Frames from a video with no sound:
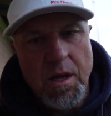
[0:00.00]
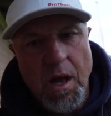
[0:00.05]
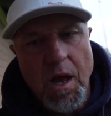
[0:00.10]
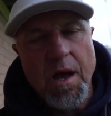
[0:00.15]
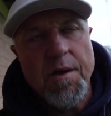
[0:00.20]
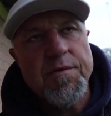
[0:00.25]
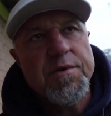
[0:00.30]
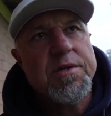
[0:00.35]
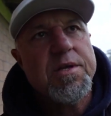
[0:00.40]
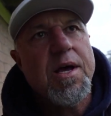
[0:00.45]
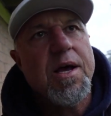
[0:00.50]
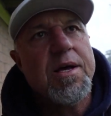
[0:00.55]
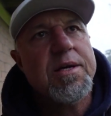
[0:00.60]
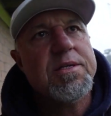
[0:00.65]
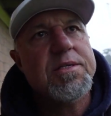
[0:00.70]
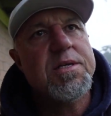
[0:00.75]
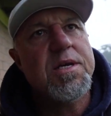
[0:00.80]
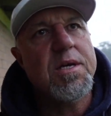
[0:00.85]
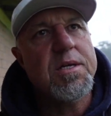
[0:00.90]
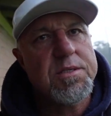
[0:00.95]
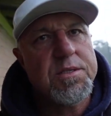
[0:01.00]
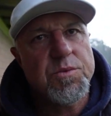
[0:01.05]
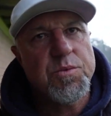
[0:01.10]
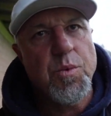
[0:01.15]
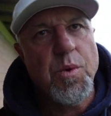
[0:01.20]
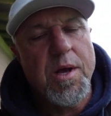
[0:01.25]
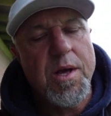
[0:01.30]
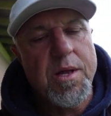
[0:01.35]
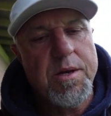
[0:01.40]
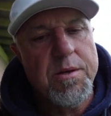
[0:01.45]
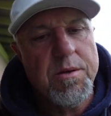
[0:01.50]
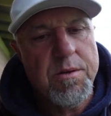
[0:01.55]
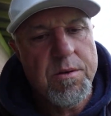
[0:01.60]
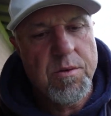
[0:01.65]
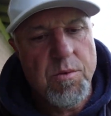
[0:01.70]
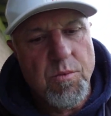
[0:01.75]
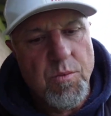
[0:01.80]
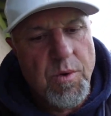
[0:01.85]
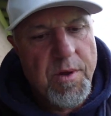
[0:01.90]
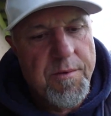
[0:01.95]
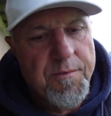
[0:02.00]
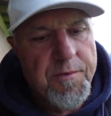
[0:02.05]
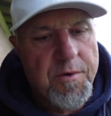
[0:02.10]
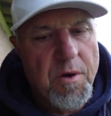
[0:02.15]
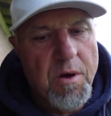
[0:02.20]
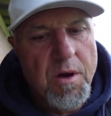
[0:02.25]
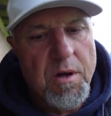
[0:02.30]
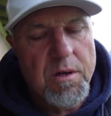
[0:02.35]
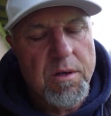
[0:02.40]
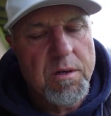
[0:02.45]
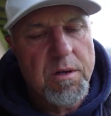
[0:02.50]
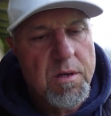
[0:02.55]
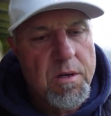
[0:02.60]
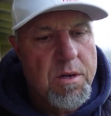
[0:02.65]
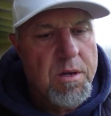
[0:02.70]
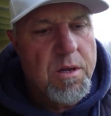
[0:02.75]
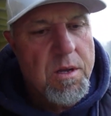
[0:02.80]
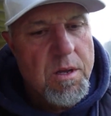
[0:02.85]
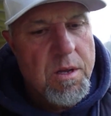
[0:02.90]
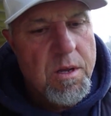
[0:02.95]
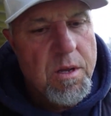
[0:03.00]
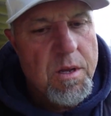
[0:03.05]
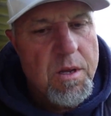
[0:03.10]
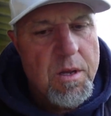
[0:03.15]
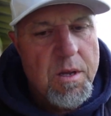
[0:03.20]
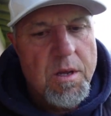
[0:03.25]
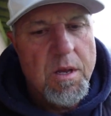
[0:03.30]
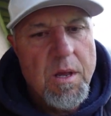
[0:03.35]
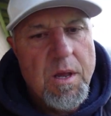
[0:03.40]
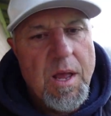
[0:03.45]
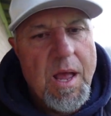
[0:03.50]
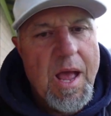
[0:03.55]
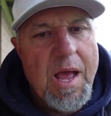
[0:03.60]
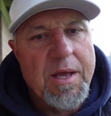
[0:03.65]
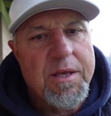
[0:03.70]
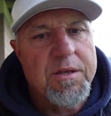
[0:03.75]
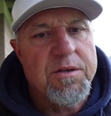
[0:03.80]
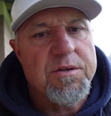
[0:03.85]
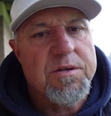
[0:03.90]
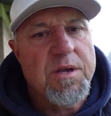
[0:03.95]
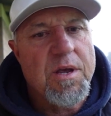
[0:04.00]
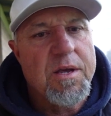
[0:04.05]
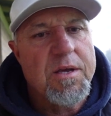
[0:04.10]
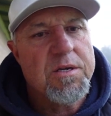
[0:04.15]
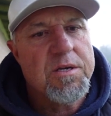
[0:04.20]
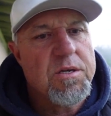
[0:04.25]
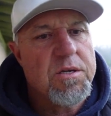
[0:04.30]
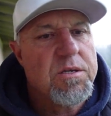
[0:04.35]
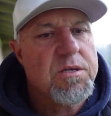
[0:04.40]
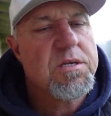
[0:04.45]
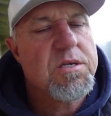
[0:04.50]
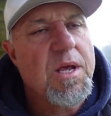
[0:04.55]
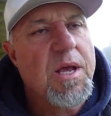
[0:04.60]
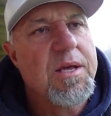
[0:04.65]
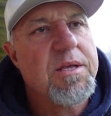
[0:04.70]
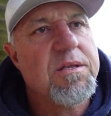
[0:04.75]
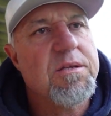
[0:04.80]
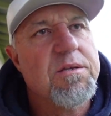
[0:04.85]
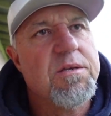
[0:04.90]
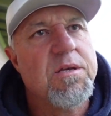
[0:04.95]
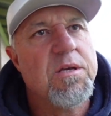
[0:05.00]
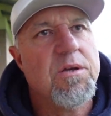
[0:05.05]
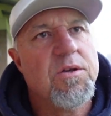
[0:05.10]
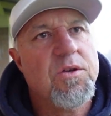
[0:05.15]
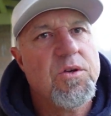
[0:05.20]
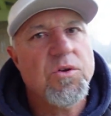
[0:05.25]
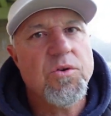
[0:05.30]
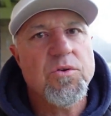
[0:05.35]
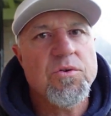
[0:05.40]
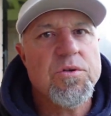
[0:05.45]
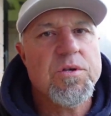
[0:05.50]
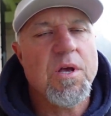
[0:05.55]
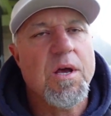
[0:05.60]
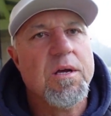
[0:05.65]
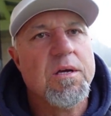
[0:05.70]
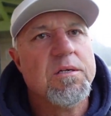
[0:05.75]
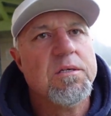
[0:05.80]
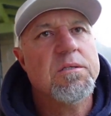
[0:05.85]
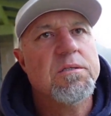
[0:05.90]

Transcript: overtakes us when we've got accusations. Satan's the accuser.